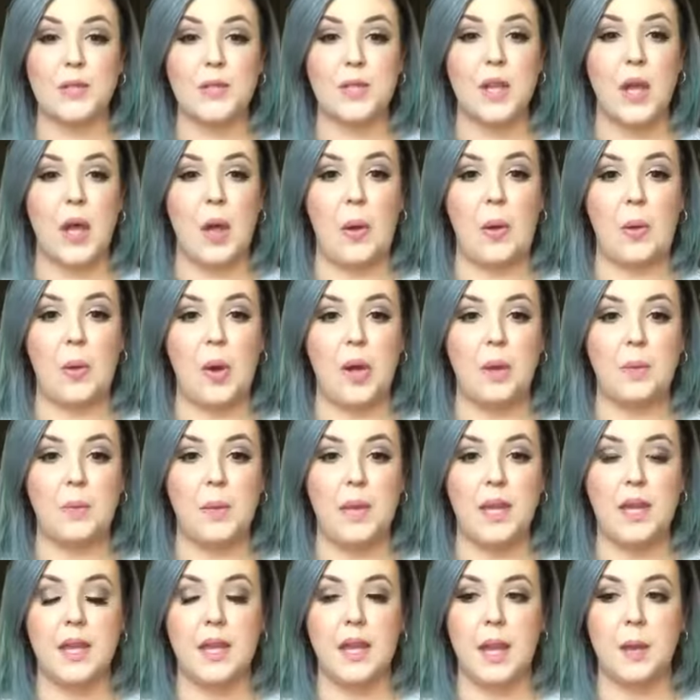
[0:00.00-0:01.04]
So
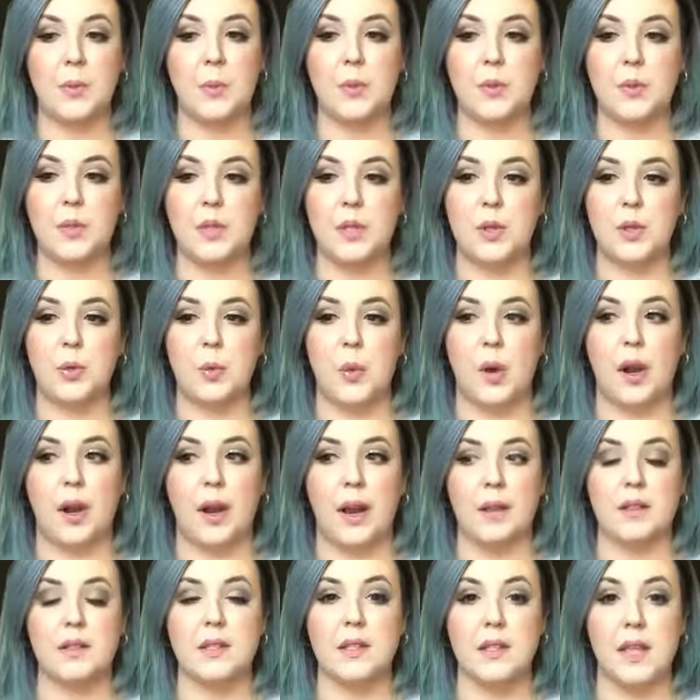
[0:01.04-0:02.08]
being able to work
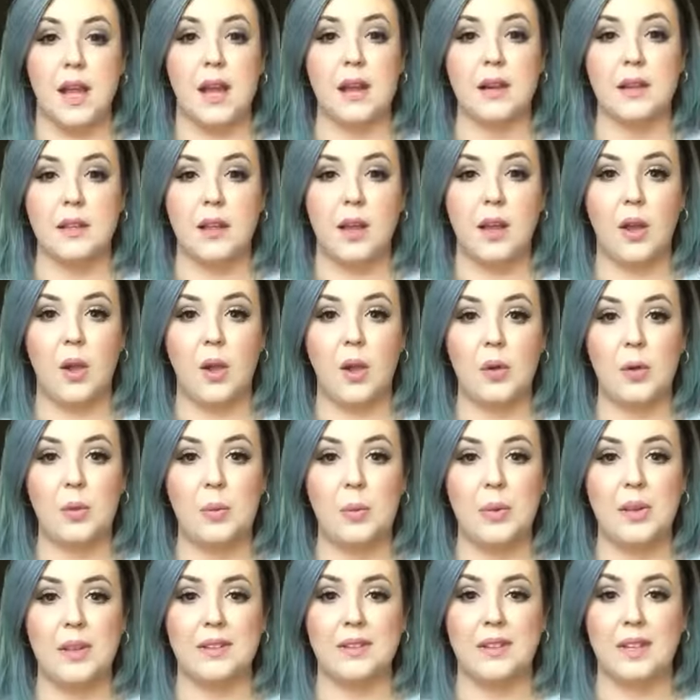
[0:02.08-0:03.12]
outside of the
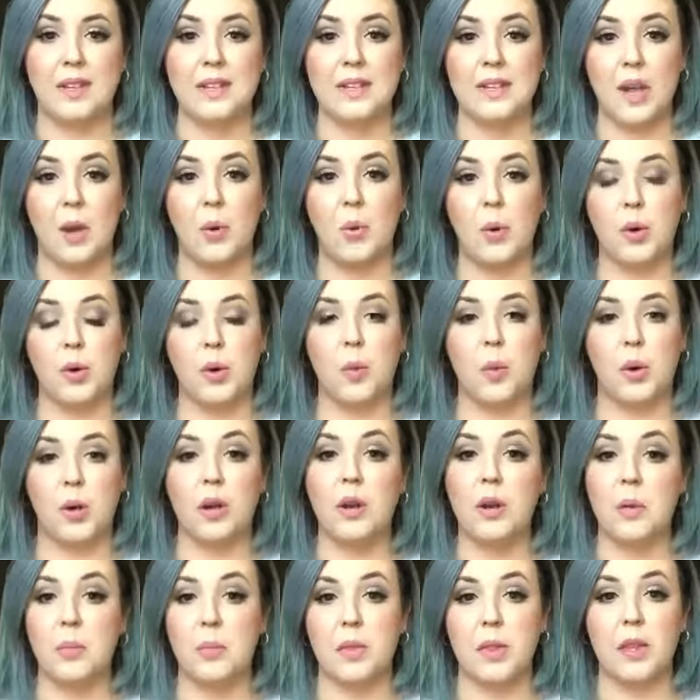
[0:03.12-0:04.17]
home, unless I want to
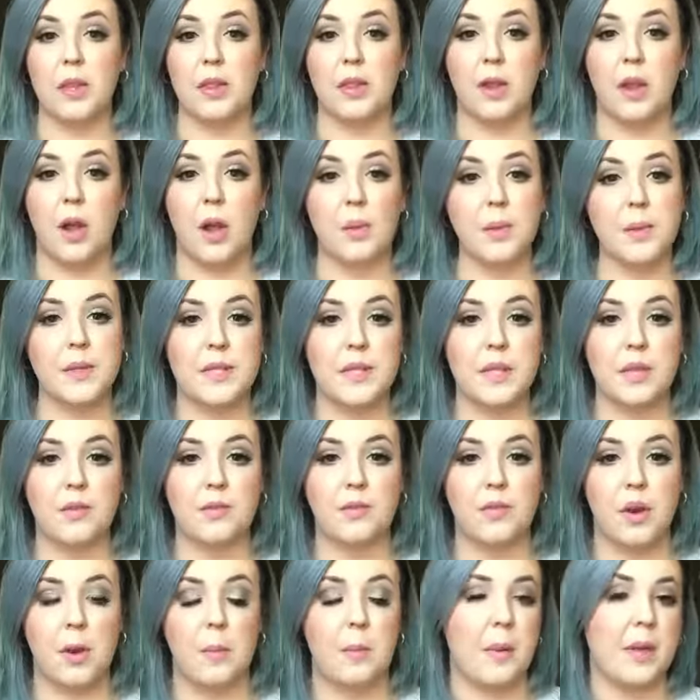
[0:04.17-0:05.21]
work completely opposite
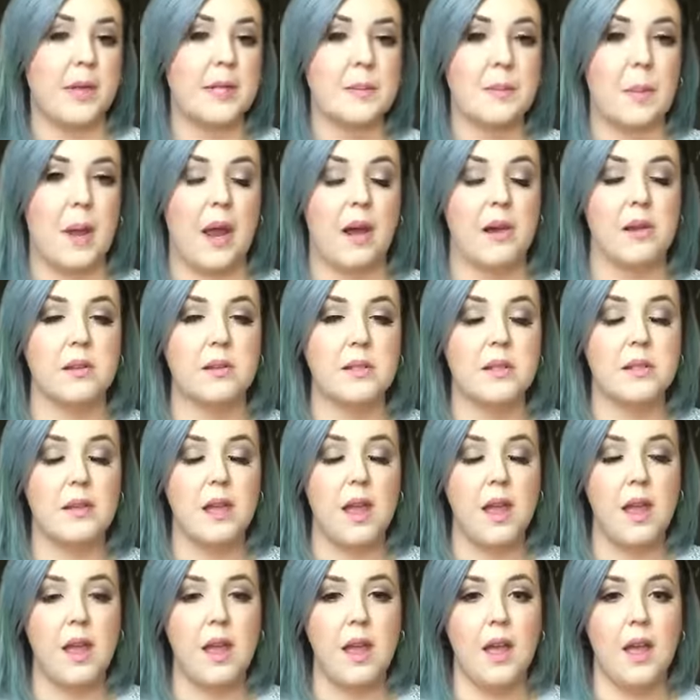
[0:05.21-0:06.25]
from my spouse,
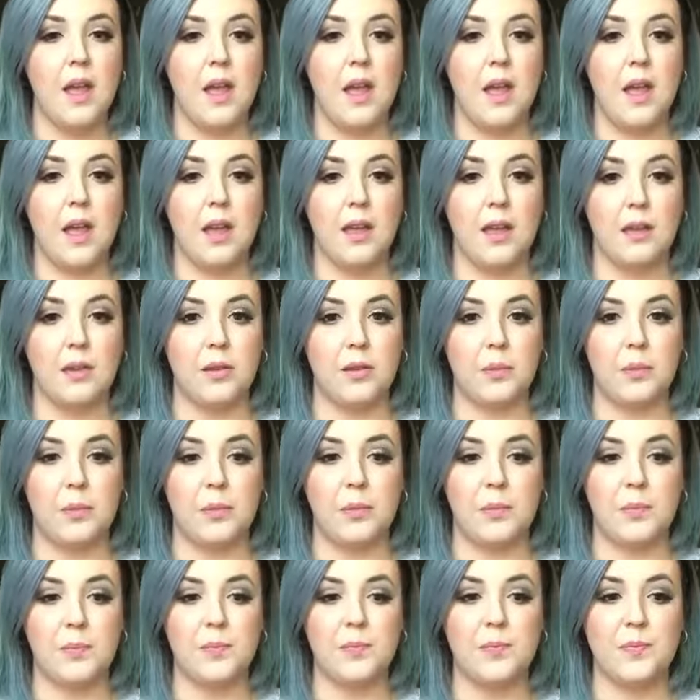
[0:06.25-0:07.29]

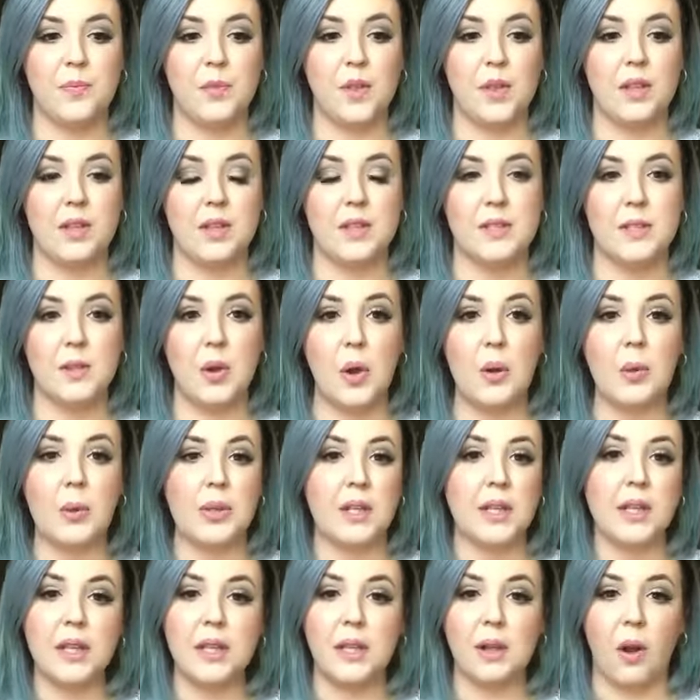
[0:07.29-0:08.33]
is not
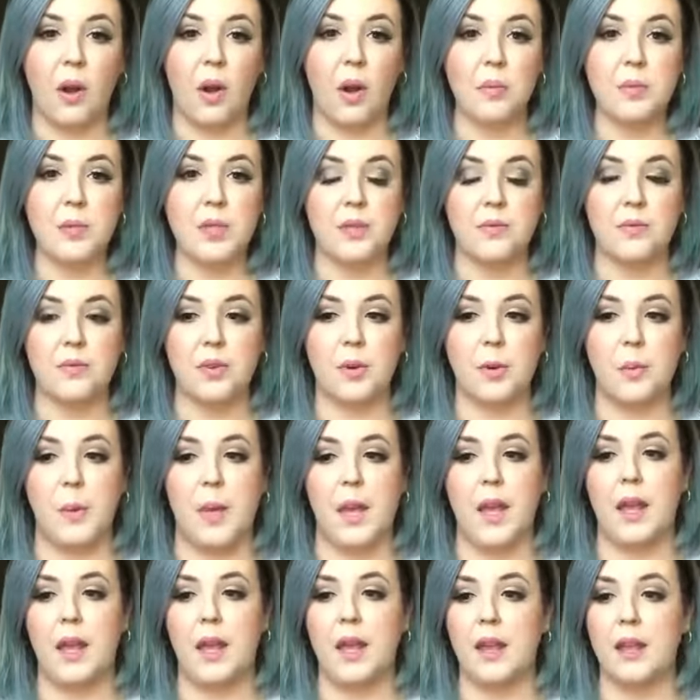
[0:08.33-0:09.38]
really an option for
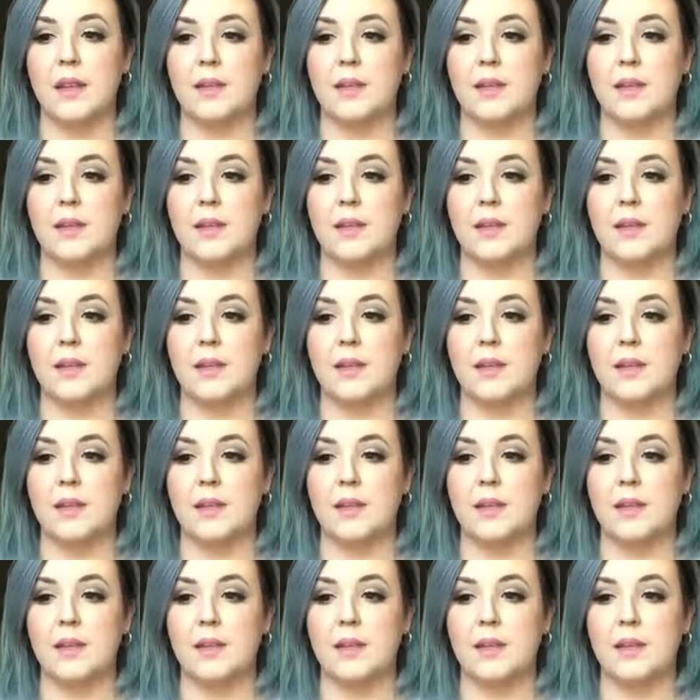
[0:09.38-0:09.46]
me.